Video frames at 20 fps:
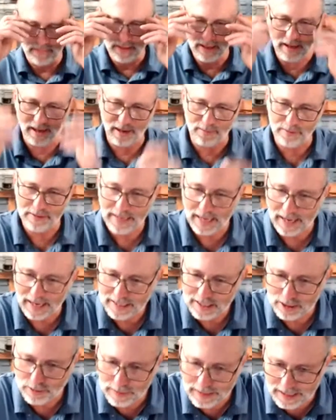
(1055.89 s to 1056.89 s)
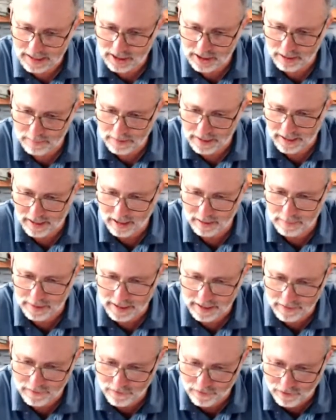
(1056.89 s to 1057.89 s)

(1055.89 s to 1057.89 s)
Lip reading: I see we got somebody coming in